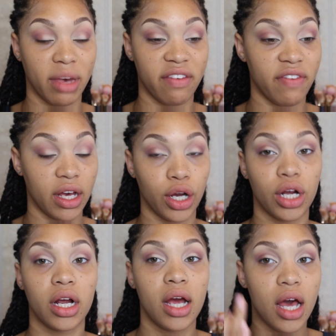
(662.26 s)
my
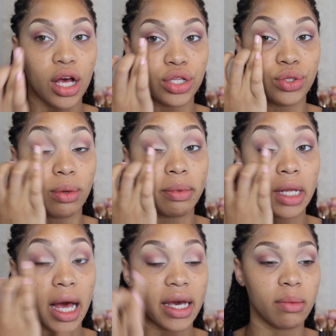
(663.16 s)
finger to
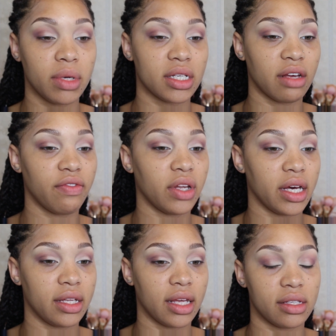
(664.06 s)
apply it because I feel
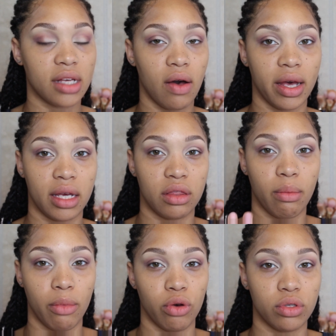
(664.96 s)
like that's how I get
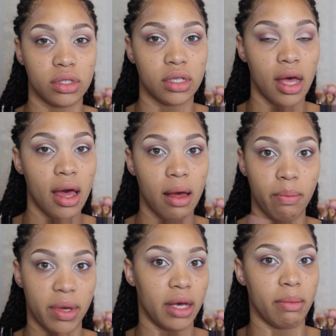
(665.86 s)
the most
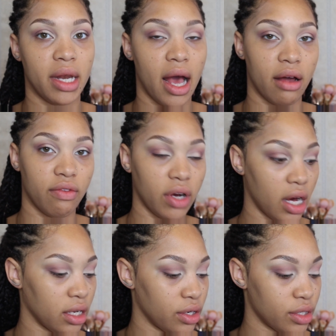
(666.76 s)
pigment out of a
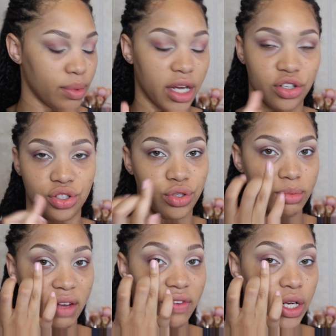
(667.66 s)
color, is when I just use
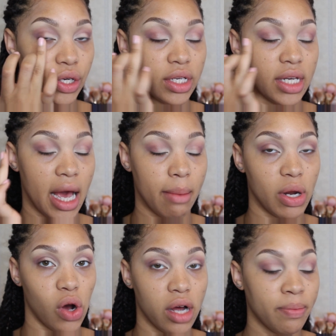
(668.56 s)
my finger and dab
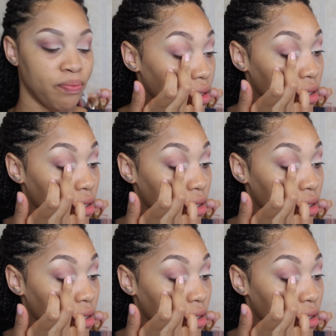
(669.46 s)
it on.